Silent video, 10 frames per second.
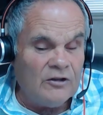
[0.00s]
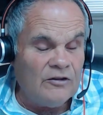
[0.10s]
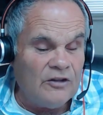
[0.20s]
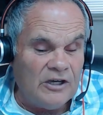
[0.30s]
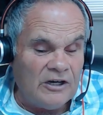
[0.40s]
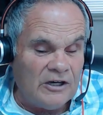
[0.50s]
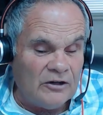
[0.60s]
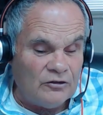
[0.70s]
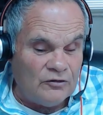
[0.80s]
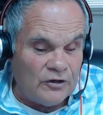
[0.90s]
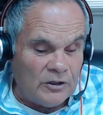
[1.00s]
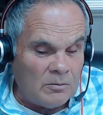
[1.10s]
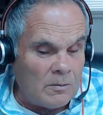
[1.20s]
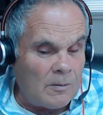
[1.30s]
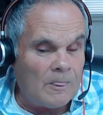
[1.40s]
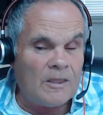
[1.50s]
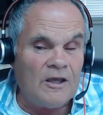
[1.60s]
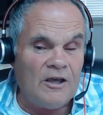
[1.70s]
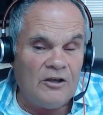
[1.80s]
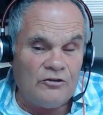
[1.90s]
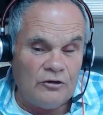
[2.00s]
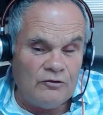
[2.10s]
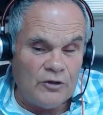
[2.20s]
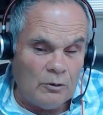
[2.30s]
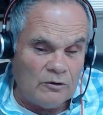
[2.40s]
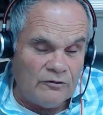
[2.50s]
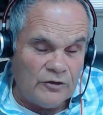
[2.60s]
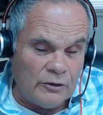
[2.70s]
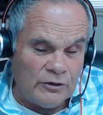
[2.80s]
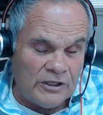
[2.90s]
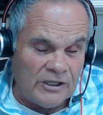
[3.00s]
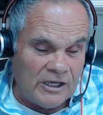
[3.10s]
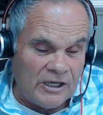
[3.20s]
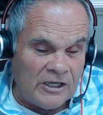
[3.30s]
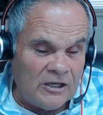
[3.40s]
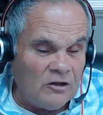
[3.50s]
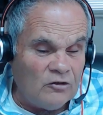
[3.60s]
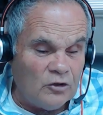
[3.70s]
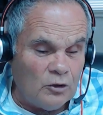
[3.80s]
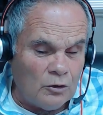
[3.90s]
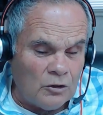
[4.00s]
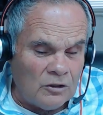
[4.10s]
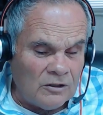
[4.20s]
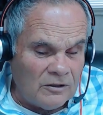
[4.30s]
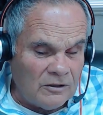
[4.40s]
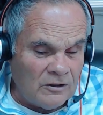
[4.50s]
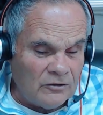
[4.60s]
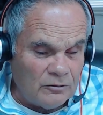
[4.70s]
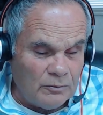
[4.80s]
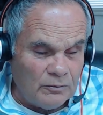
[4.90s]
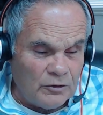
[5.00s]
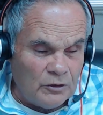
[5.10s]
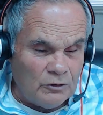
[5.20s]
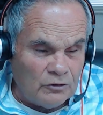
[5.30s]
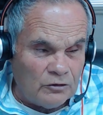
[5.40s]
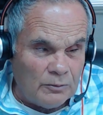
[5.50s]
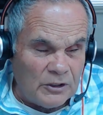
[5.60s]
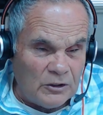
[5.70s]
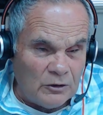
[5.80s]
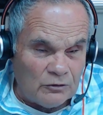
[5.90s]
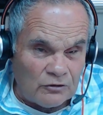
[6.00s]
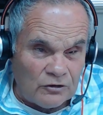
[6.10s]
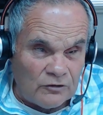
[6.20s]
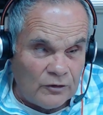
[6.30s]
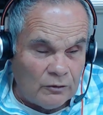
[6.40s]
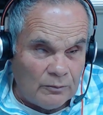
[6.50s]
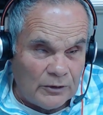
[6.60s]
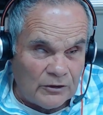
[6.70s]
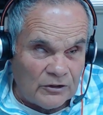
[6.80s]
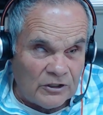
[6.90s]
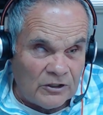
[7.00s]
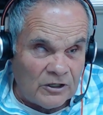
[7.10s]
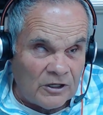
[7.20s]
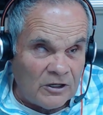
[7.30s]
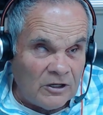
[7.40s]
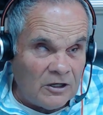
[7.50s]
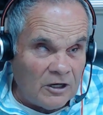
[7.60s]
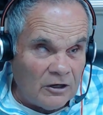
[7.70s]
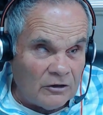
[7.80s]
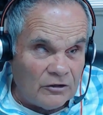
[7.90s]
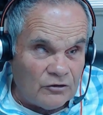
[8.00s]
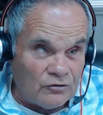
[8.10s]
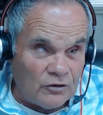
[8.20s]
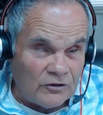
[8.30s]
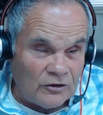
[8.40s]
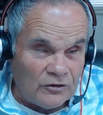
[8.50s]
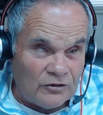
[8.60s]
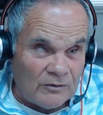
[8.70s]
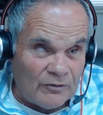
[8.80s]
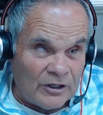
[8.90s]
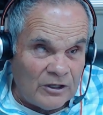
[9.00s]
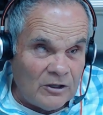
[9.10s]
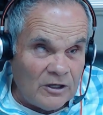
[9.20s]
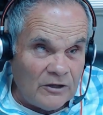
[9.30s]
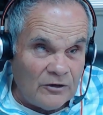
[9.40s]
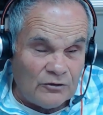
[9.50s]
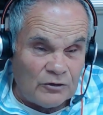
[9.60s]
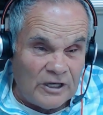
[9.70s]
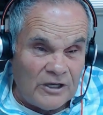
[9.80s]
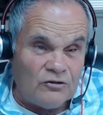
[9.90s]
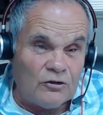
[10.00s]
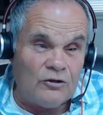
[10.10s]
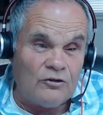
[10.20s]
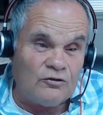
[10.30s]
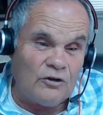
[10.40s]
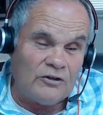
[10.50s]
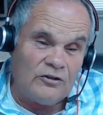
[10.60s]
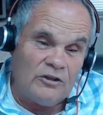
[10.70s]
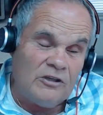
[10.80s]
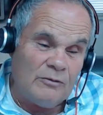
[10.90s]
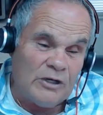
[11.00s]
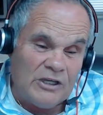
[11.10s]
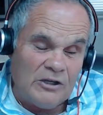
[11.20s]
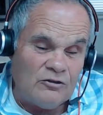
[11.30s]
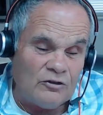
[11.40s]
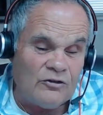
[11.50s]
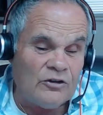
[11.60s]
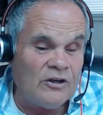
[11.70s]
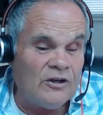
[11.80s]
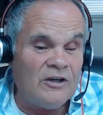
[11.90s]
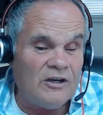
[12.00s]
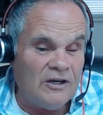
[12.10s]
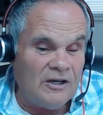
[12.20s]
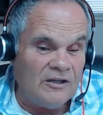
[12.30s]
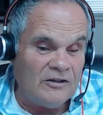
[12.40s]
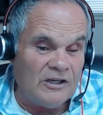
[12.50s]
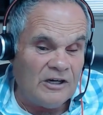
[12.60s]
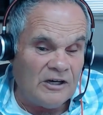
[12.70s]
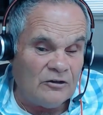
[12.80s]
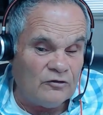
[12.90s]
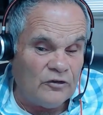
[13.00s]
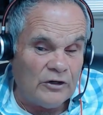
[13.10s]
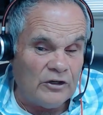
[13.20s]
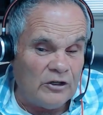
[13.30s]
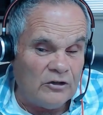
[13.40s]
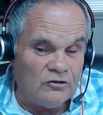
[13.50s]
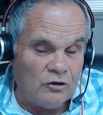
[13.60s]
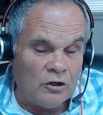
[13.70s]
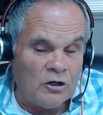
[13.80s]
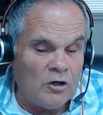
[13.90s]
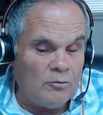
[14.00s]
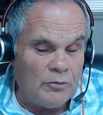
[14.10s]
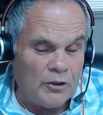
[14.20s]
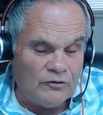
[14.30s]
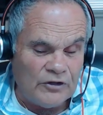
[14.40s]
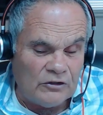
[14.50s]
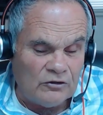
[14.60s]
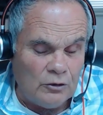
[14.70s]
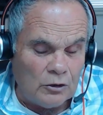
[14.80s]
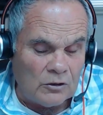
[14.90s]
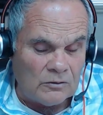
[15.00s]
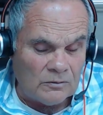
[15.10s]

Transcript: the ionosphere as if you were viewing a tool to be used, as if you were building, constructing something. In this case, you're constructing communications, and the ionosphere is your perfect tool.